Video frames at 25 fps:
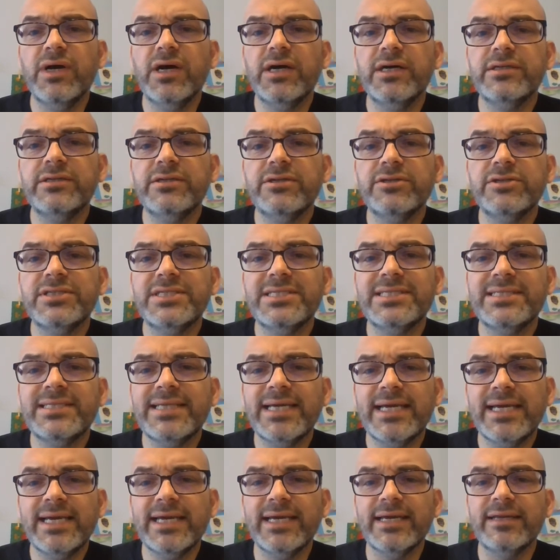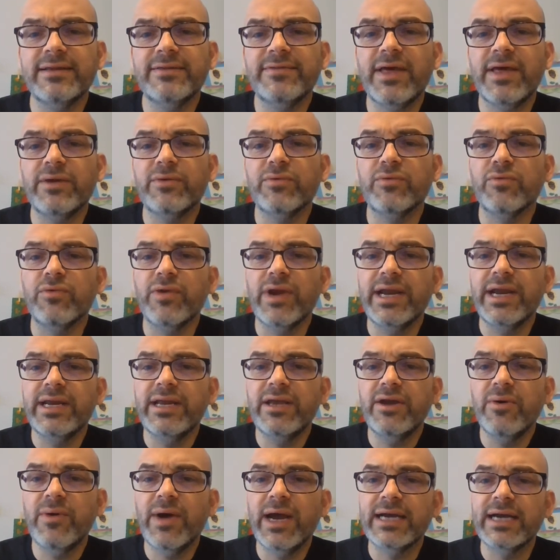understand that
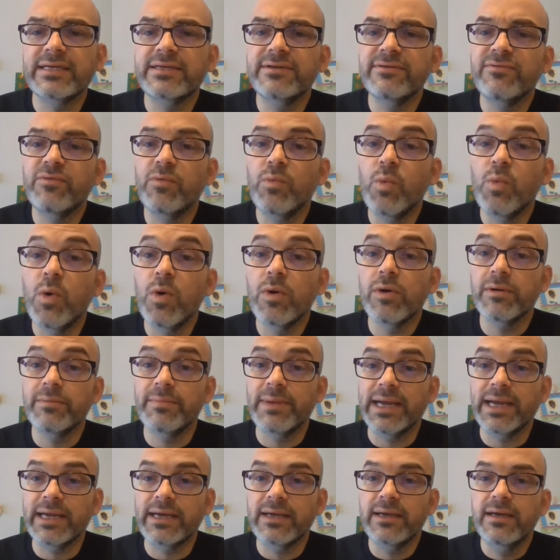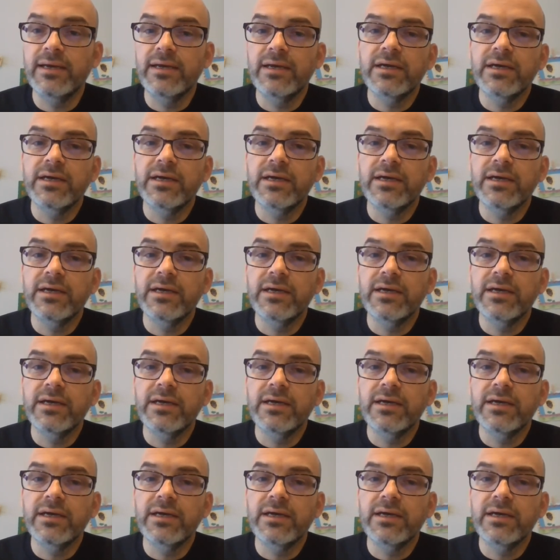radioactive warming